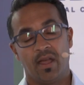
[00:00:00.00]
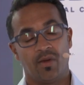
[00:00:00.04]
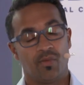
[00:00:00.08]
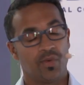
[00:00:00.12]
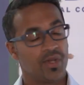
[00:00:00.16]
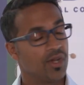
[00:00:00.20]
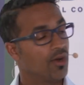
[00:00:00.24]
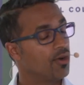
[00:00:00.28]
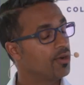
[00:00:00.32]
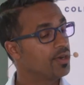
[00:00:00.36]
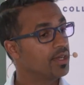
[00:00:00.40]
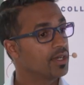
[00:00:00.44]

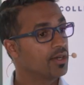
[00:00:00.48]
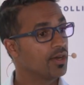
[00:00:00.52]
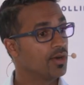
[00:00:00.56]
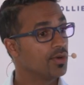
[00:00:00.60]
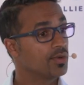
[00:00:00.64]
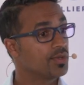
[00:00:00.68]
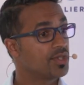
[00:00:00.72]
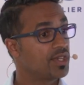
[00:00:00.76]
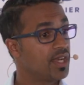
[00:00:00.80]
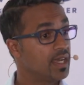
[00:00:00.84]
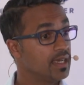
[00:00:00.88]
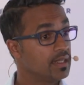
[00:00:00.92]
We are
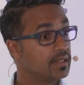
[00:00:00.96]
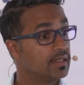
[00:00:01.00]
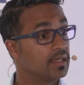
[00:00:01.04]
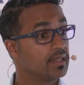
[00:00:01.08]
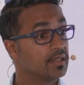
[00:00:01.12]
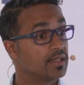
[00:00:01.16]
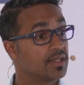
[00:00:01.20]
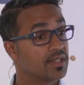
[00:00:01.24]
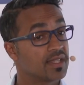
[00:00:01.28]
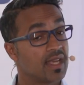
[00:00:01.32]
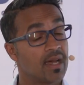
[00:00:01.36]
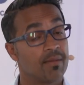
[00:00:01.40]

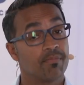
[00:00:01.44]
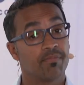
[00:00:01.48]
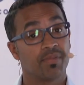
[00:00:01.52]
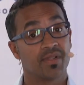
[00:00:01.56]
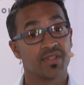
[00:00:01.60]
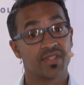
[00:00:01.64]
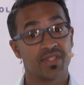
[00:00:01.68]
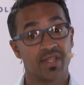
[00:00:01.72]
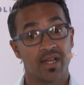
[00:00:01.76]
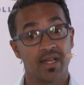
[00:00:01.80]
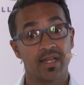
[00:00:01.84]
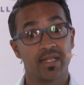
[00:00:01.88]
negotiating the sample
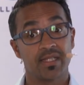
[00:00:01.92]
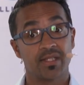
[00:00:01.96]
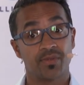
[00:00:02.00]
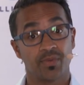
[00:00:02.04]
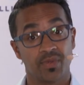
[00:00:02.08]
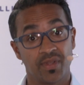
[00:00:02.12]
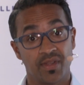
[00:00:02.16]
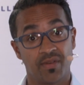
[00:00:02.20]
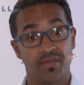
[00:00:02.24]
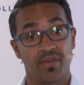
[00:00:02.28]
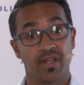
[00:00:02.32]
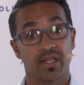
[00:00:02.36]
size
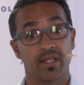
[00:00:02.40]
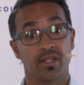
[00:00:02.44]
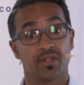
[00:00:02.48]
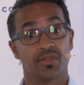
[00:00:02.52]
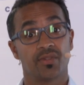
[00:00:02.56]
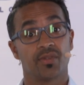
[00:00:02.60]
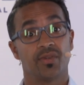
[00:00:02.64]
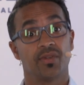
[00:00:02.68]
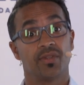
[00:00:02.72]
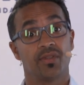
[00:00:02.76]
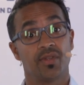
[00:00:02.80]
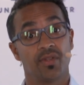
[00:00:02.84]
with the
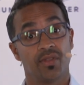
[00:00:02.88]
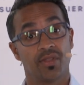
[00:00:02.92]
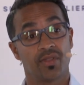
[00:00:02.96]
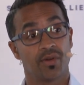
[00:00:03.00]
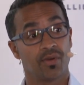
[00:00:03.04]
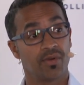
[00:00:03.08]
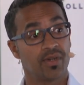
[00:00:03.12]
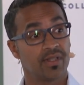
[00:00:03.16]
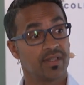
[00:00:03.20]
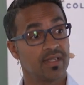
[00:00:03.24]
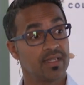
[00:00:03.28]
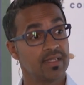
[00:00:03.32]
regulatory
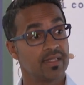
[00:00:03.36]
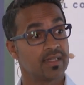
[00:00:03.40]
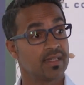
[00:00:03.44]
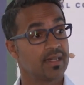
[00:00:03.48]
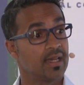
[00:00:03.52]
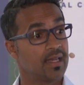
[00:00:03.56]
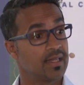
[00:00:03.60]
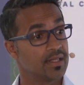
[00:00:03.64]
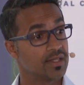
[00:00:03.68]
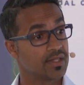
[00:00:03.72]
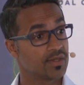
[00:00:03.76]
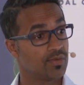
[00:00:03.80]
authorities,
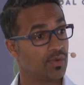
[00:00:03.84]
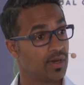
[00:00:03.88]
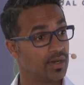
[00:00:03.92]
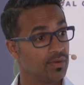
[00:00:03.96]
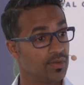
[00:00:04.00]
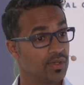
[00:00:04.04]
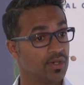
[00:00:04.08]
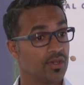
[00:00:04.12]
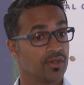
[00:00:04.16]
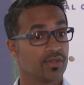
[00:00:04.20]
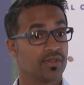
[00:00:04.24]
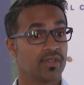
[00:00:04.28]
and hence why
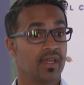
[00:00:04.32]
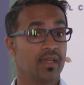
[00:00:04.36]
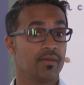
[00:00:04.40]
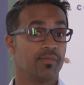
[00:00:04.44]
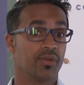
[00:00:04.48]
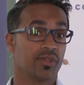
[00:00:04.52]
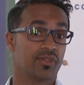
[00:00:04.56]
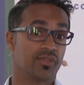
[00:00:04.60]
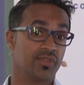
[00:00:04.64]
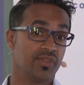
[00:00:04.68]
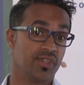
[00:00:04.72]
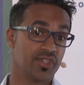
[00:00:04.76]
we're not
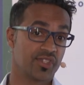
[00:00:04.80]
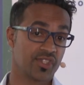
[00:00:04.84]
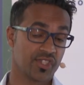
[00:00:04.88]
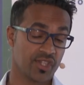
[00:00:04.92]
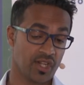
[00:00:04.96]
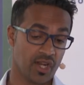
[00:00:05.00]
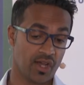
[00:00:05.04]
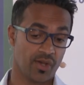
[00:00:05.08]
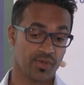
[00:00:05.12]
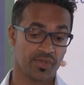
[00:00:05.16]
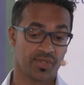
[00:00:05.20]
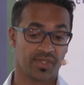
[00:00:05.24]
able to
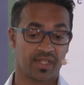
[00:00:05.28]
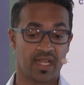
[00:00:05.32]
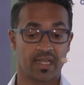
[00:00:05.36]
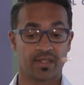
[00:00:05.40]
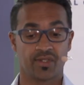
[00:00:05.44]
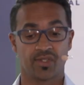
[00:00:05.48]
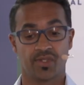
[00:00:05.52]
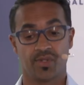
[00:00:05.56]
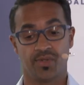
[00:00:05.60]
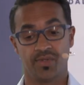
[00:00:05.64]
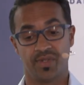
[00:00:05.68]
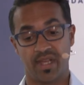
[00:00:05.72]
disclose
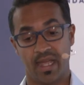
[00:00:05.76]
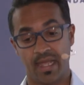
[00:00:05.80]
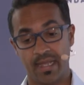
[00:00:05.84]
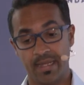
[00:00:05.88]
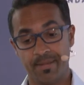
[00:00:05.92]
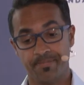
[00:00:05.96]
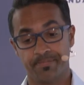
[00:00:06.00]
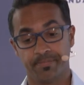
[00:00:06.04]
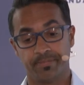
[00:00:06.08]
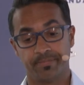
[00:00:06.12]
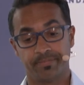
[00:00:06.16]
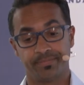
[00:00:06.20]
that
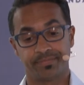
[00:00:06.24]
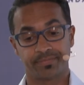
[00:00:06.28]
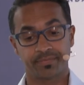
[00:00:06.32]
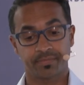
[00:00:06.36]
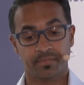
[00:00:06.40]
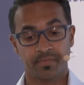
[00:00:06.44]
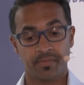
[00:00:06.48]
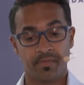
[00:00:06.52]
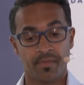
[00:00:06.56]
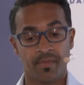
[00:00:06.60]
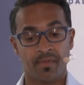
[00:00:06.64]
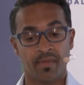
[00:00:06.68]
today.
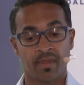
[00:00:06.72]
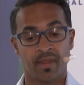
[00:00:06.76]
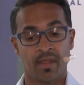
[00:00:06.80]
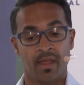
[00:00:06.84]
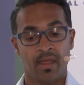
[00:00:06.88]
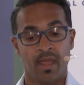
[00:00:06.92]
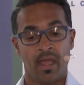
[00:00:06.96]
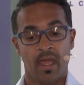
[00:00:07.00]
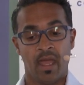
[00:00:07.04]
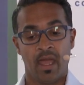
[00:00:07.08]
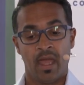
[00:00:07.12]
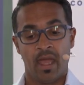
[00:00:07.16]

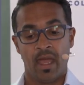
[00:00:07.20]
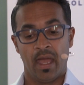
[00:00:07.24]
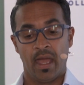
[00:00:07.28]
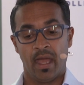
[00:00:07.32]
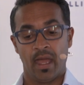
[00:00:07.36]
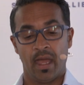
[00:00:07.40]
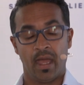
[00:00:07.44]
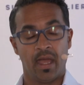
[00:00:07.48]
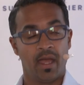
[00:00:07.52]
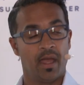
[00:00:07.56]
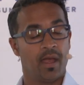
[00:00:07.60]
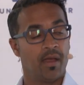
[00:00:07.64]

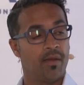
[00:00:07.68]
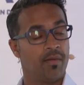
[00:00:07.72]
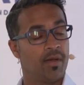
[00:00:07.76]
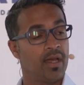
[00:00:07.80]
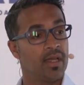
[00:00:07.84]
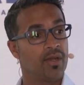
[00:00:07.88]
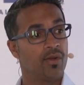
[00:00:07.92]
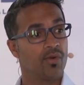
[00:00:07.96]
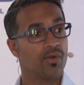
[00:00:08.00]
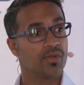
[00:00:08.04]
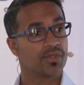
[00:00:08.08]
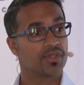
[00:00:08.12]

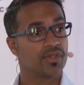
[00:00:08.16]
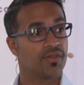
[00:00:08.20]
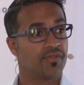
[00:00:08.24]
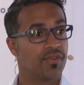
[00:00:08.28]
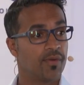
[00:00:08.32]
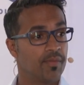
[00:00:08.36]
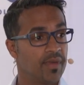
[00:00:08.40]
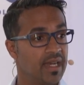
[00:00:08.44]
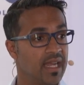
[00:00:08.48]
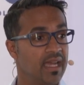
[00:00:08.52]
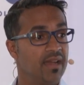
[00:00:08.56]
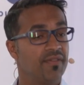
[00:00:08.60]
And also
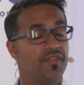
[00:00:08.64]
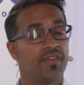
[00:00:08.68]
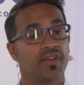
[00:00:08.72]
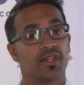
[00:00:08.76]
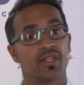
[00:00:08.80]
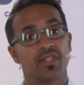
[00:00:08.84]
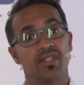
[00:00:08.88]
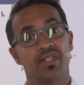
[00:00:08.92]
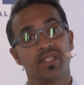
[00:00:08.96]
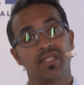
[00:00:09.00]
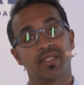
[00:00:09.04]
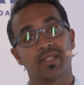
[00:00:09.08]
from an
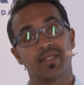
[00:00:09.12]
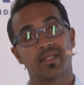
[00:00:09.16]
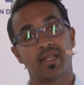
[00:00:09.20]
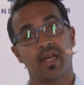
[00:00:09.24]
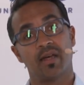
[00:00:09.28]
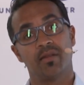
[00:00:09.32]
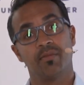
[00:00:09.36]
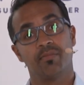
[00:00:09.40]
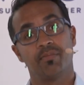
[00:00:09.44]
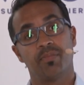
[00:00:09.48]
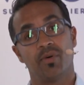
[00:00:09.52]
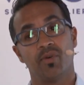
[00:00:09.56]
efficacy
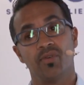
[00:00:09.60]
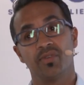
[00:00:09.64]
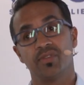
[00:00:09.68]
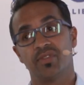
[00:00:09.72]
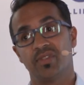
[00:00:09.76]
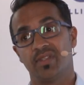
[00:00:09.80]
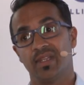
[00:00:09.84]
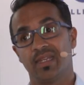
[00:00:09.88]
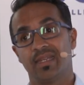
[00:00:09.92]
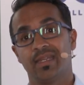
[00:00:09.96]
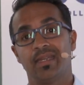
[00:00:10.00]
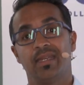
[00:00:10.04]

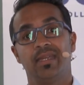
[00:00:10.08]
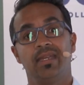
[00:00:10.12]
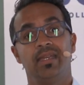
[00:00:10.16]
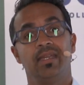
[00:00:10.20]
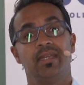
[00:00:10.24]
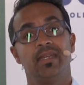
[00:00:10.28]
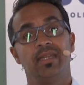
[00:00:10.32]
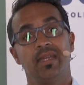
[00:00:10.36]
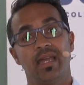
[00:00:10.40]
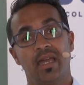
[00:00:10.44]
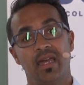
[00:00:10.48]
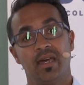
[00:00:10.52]
standpoint, the
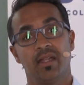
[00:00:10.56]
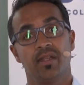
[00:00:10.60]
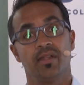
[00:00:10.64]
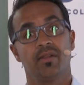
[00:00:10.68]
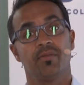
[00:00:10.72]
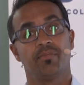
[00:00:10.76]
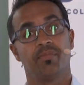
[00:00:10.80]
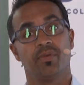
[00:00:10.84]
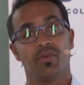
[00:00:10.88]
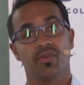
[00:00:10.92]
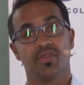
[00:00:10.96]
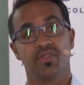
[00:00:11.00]
key
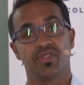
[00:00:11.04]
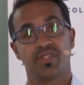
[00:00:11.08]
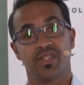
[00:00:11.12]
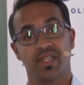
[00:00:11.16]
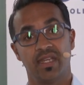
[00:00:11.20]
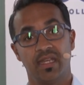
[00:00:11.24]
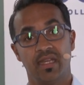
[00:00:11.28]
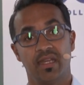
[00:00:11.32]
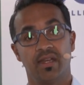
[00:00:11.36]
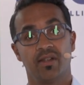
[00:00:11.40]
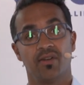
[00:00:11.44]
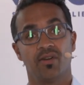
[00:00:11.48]
endpoints
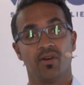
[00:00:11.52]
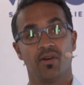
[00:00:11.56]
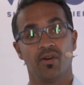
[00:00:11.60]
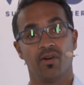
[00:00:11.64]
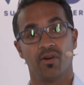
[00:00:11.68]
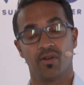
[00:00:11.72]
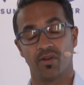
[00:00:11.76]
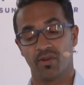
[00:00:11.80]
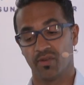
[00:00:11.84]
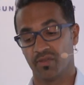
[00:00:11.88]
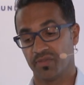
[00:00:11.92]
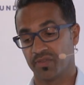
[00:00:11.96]
here
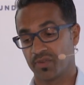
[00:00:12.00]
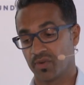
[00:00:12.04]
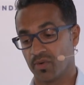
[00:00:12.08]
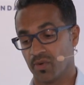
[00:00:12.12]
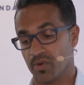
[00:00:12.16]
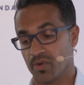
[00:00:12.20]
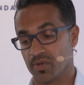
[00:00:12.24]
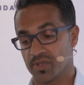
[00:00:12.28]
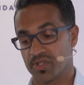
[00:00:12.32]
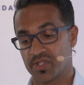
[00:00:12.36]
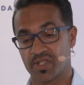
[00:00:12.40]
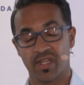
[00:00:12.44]
are, of
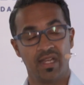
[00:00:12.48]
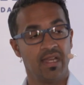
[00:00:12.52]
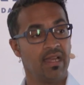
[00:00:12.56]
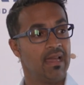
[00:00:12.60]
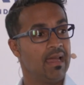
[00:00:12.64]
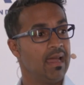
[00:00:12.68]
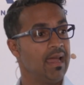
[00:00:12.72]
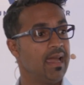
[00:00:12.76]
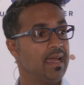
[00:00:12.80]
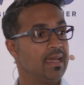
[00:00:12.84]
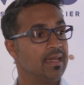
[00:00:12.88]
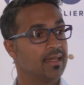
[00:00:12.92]
course,
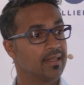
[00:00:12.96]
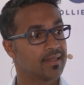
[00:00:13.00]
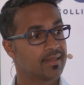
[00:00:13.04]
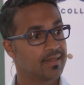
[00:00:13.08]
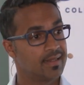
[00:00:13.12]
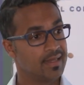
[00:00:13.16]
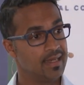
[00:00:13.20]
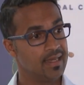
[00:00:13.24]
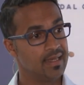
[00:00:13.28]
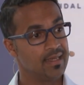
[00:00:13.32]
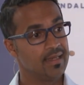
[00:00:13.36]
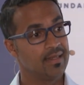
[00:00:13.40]

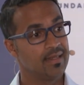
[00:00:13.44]
ALT,